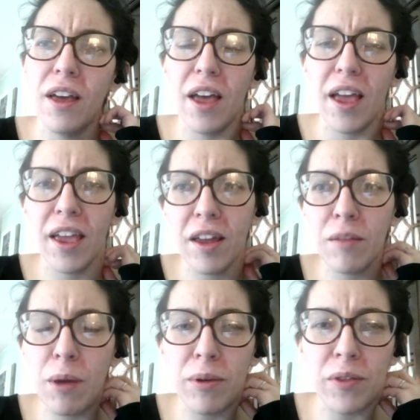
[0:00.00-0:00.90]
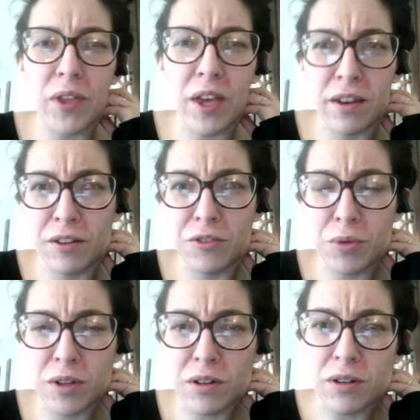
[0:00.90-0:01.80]
And maybe at the end I'll do a
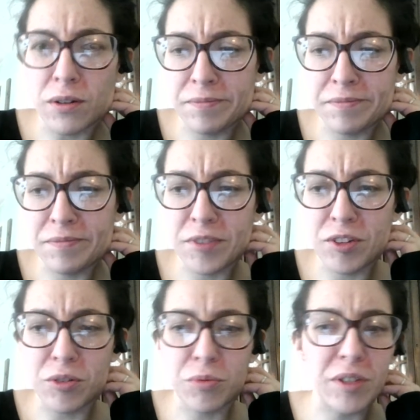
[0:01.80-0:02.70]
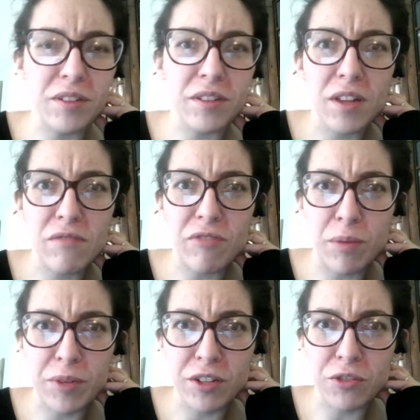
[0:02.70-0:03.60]
little, recent life
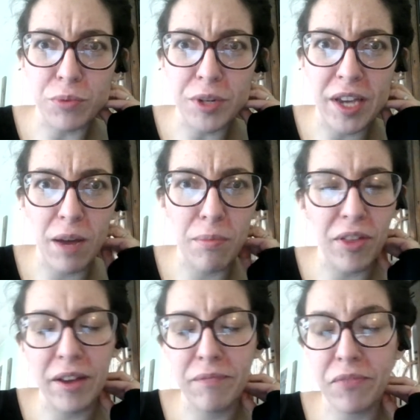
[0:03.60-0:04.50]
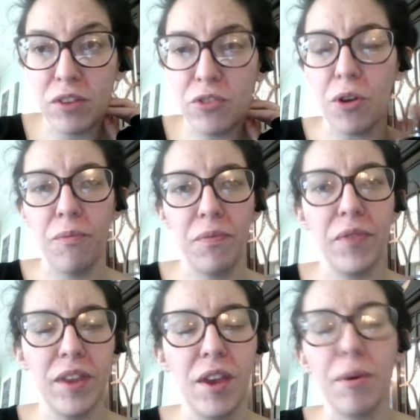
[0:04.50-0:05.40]
updates recap thing. So
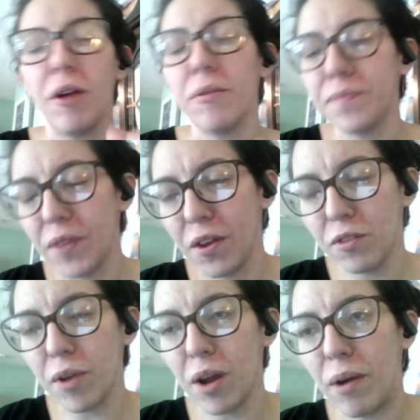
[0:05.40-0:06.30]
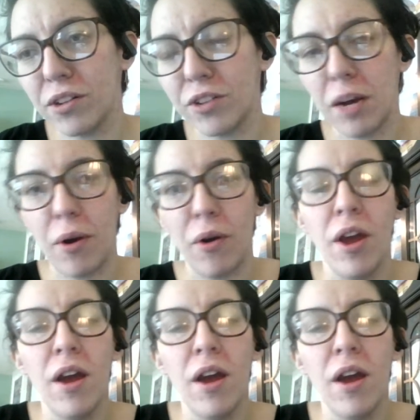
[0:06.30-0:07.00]
here we go. Here's what I want to talk about.